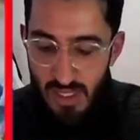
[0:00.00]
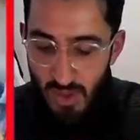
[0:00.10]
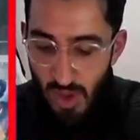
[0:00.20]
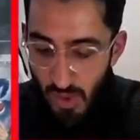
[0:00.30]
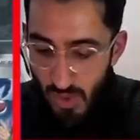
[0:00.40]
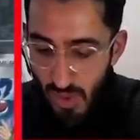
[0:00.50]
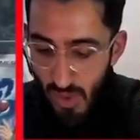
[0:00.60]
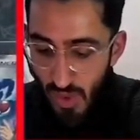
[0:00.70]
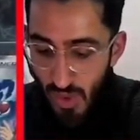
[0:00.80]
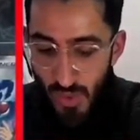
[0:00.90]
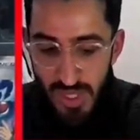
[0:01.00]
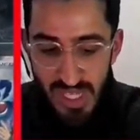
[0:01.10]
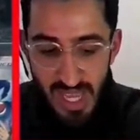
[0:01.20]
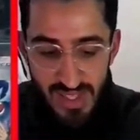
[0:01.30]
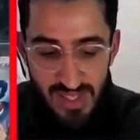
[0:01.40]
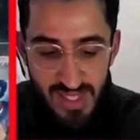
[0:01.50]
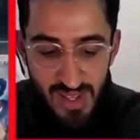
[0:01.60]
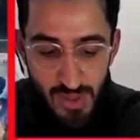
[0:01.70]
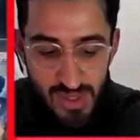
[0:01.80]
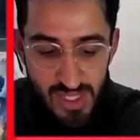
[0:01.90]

Oh, we get the... Oh, it's the